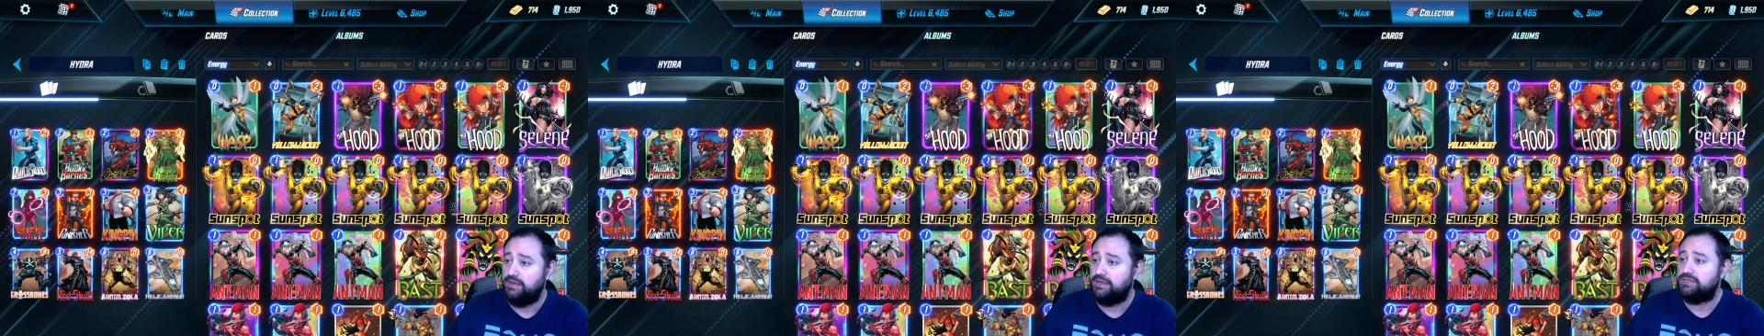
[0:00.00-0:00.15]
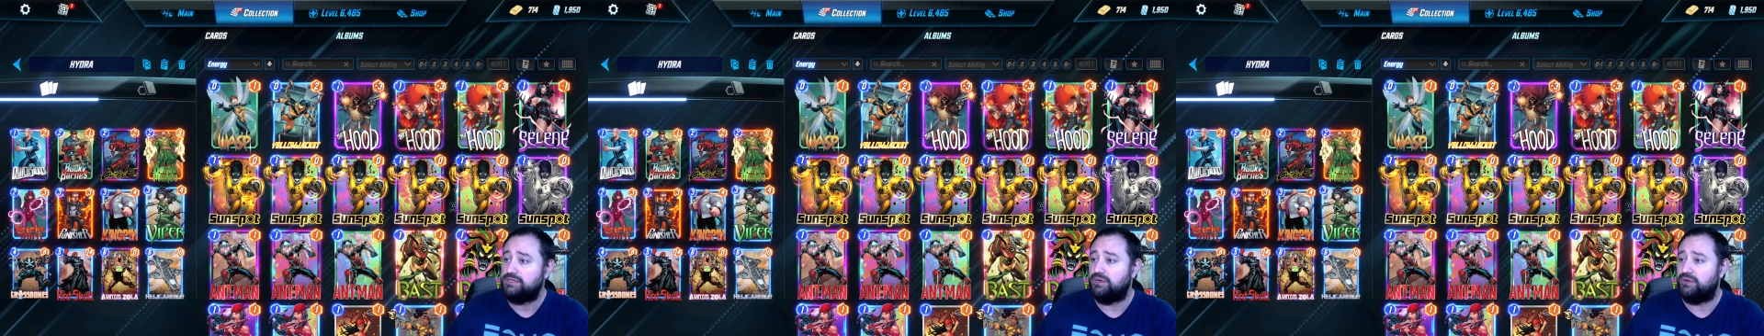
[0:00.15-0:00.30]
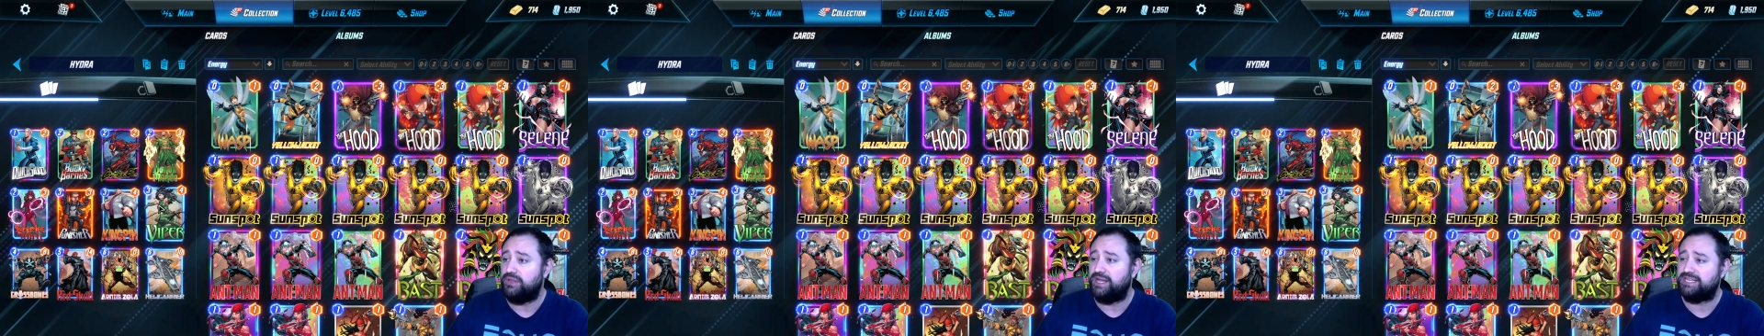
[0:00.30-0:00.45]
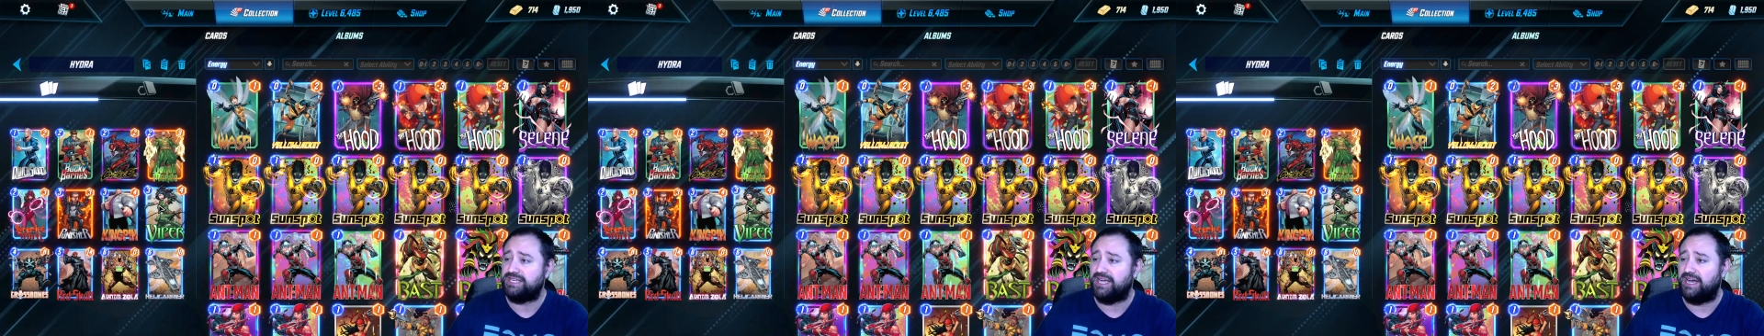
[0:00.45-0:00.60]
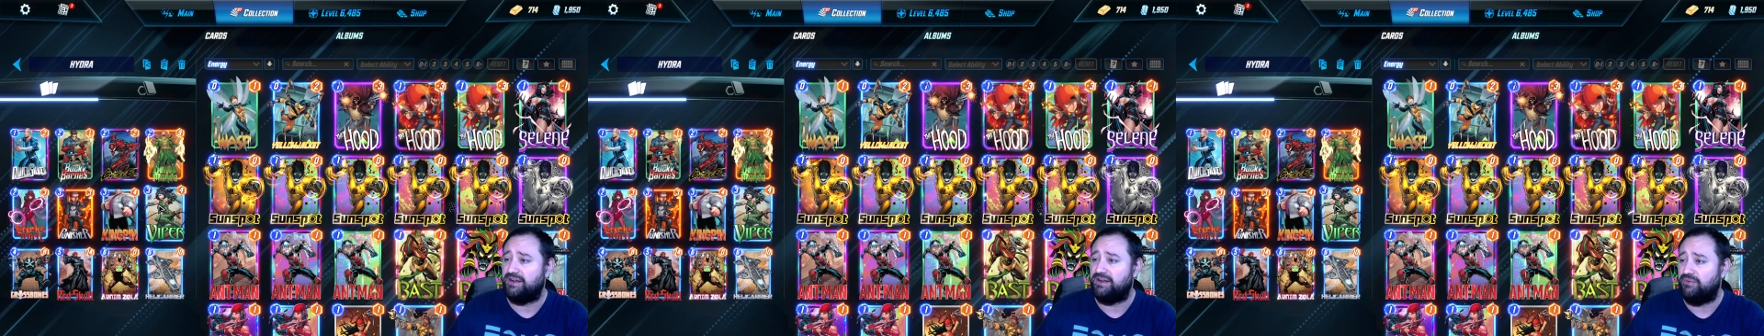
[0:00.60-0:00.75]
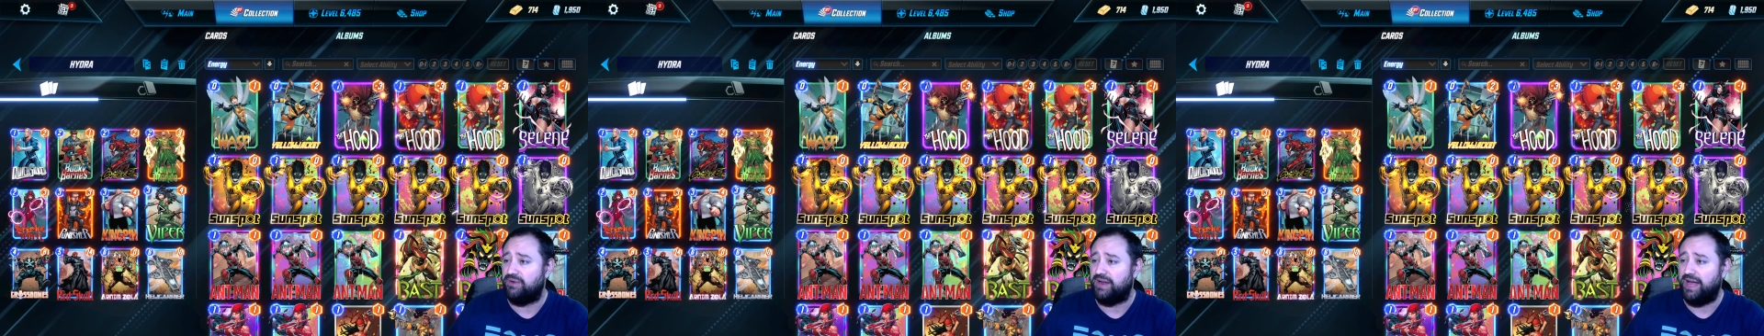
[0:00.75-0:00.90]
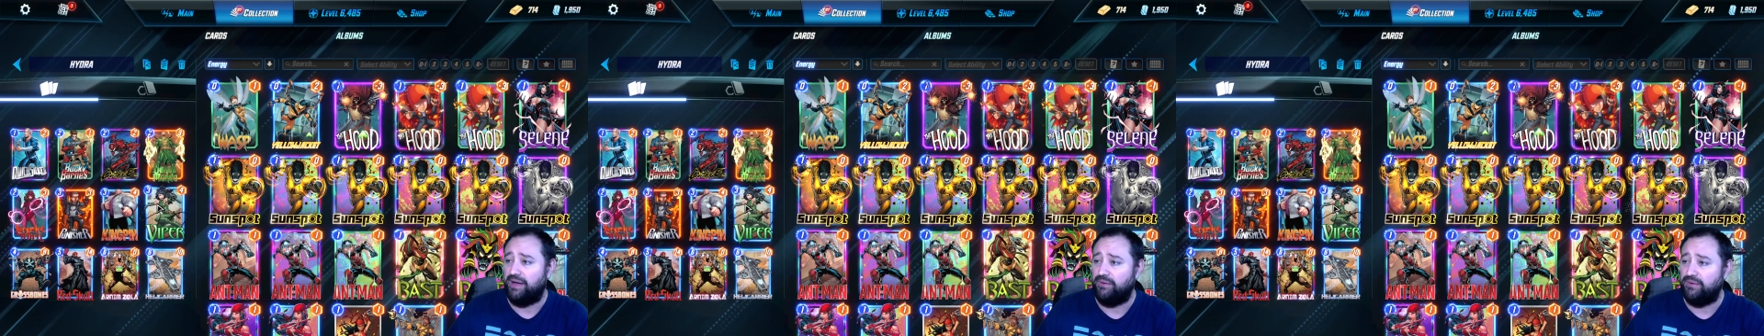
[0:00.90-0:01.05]
So that's kind of
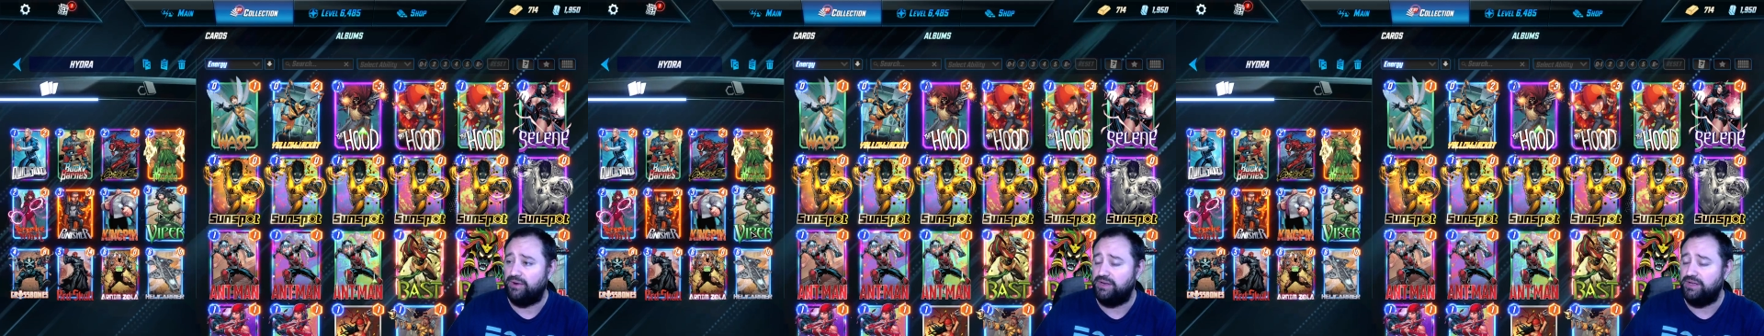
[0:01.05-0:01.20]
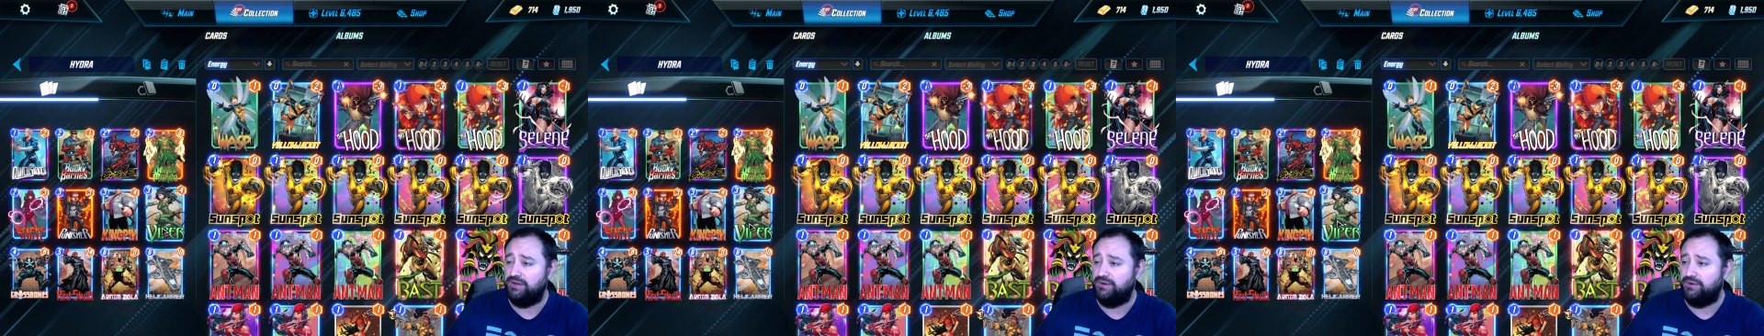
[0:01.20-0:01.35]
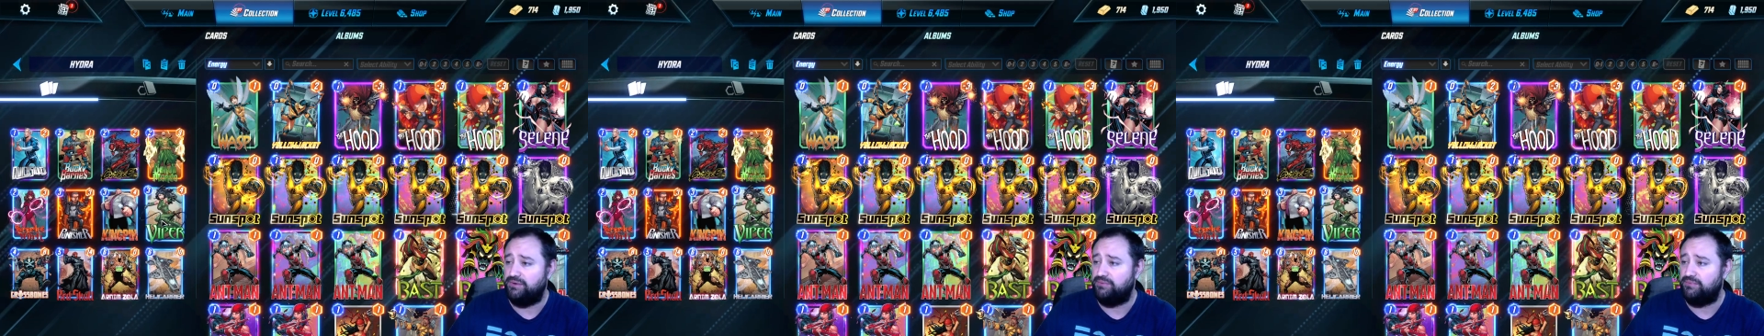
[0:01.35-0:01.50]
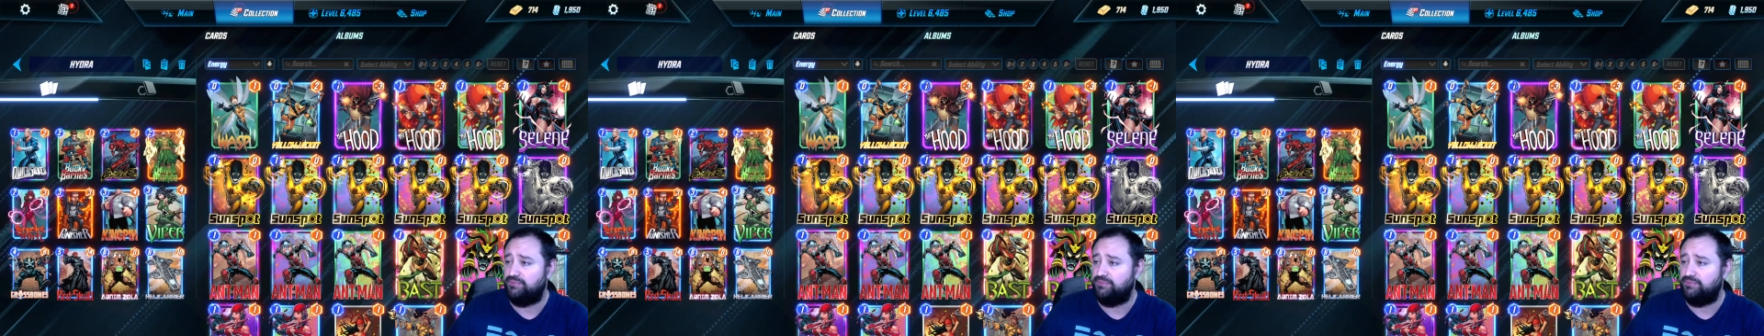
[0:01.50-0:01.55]
what I would do.